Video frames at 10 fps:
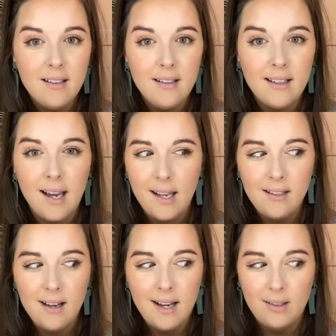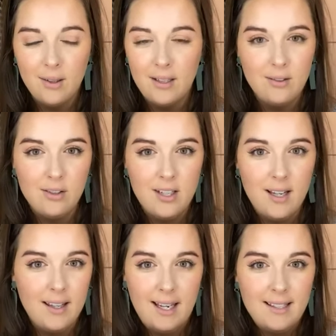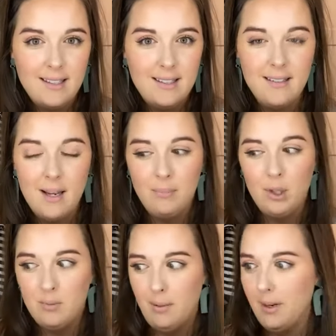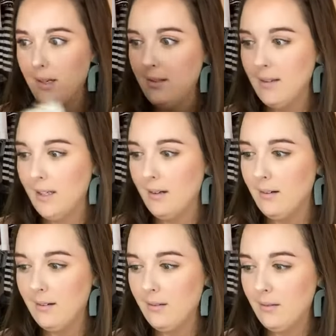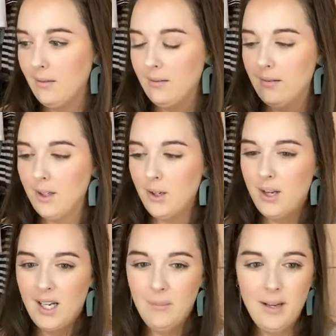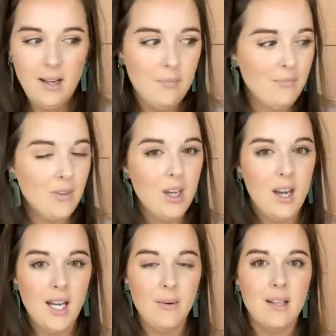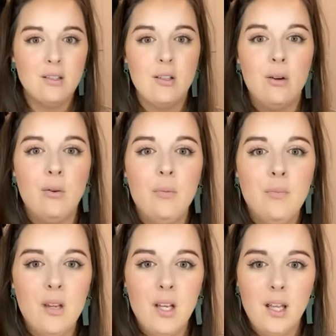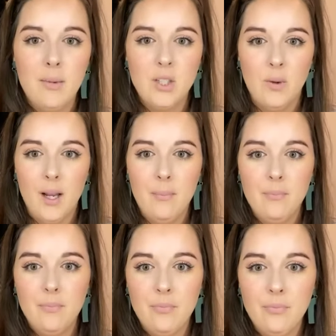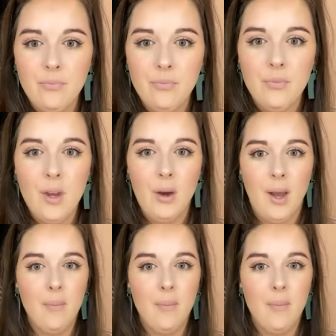Like, I don't understand. Like, it blows my mind. Like, are you kidding me? Anyway, so, let me swipe. Okay.